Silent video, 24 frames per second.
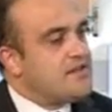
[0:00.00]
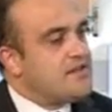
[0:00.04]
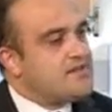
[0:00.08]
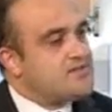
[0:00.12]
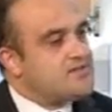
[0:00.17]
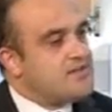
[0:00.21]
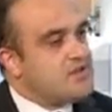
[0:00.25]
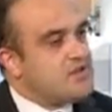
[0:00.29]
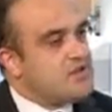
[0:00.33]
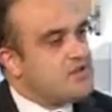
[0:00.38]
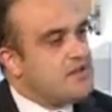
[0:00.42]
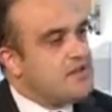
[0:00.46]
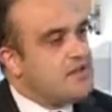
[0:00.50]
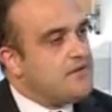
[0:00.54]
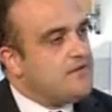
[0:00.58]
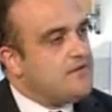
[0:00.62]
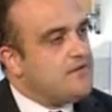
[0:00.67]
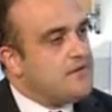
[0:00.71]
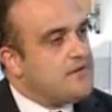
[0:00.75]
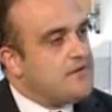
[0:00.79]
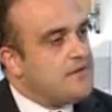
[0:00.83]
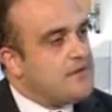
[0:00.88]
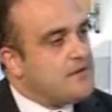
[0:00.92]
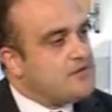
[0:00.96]
especially
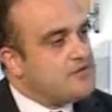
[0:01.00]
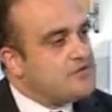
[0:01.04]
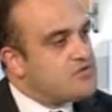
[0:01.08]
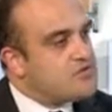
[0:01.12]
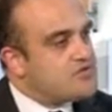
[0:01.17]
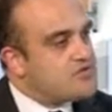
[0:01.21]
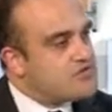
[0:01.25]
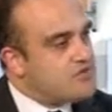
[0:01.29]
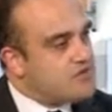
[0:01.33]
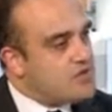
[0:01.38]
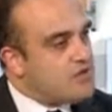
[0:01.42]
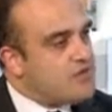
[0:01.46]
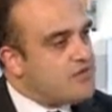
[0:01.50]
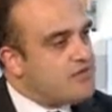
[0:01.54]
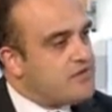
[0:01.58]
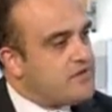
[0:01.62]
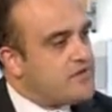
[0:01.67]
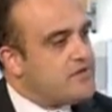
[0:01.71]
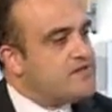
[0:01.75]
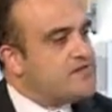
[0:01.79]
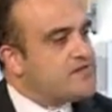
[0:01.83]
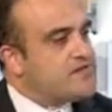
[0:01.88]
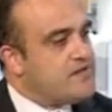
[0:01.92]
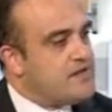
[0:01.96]
if the larger
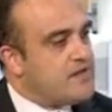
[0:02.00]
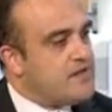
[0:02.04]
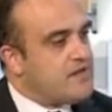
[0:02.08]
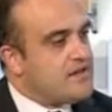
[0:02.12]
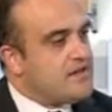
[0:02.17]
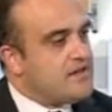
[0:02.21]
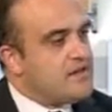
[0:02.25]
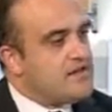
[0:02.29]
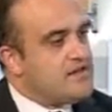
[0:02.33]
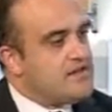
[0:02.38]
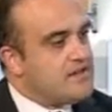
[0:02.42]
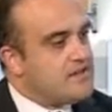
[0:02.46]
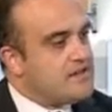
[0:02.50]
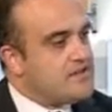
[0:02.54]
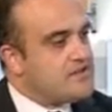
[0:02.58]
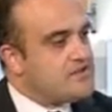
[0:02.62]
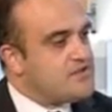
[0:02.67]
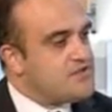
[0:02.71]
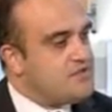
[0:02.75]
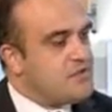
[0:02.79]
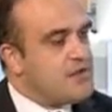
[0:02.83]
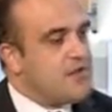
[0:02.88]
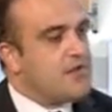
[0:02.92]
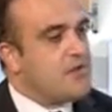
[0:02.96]
sovereigns like Italy
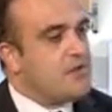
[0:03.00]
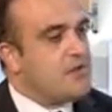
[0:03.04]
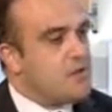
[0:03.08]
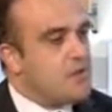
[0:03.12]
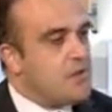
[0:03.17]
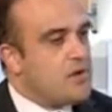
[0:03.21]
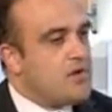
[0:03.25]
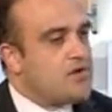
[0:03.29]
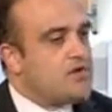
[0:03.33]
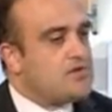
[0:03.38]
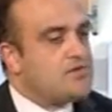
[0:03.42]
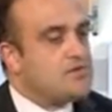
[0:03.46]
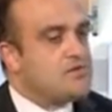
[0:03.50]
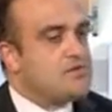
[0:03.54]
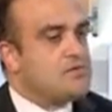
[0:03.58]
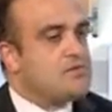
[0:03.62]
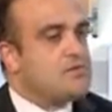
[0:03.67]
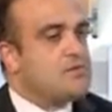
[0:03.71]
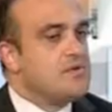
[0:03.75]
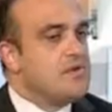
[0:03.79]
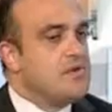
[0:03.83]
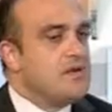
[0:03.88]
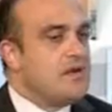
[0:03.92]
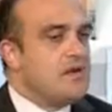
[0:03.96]
and Spain were
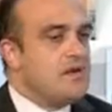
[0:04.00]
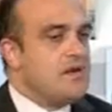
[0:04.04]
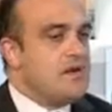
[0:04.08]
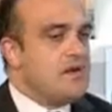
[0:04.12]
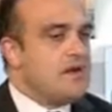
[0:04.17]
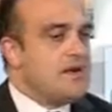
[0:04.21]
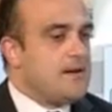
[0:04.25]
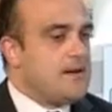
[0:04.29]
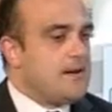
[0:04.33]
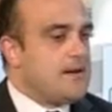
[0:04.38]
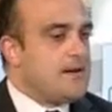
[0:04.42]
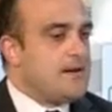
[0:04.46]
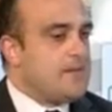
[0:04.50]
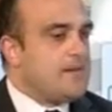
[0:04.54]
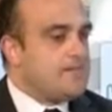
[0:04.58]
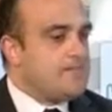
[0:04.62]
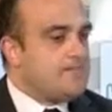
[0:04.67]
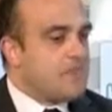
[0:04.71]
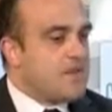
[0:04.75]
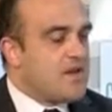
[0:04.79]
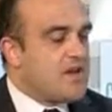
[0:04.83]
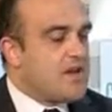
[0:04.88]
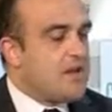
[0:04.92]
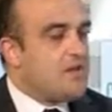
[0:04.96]
to
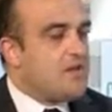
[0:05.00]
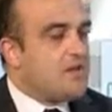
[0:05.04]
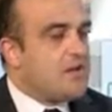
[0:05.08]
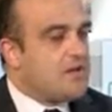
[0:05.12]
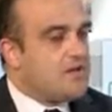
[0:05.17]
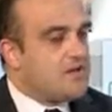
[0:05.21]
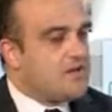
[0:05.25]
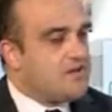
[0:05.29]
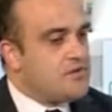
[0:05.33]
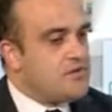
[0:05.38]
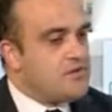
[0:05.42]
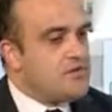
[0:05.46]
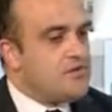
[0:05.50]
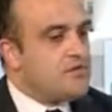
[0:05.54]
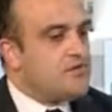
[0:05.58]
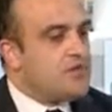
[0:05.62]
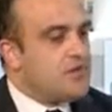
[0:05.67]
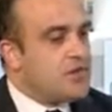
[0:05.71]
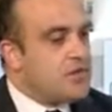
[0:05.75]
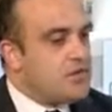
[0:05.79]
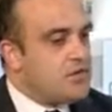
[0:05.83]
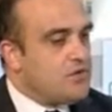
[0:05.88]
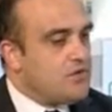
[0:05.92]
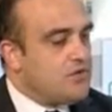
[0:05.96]
come under
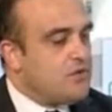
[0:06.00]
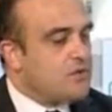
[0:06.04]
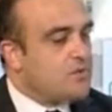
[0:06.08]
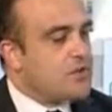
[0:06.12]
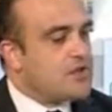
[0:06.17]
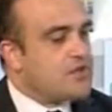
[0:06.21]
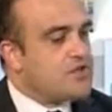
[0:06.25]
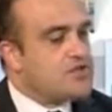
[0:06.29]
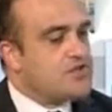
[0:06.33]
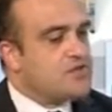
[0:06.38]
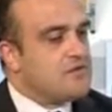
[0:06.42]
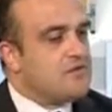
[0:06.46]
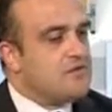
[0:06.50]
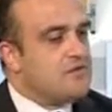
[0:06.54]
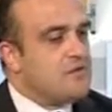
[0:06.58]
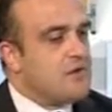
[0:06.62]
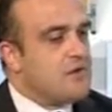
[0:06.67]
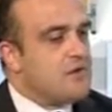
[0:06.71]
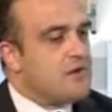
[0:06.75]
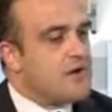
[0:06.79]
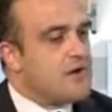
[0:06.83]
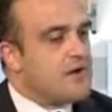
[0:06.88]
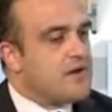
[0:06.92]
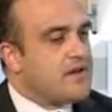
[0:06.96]
renewed pressure
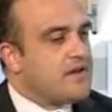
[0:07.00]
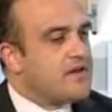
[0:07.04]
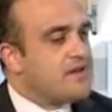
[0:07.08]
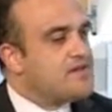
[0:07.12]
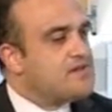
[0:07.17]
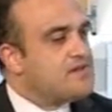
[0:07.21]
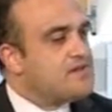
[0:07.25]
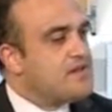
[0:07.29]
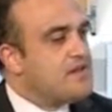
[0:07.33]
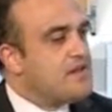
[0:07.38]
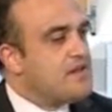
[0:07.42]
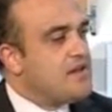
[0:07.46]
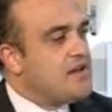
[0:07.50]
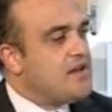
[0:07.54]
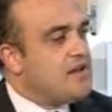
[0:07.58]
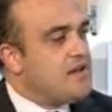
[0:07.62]
from markets.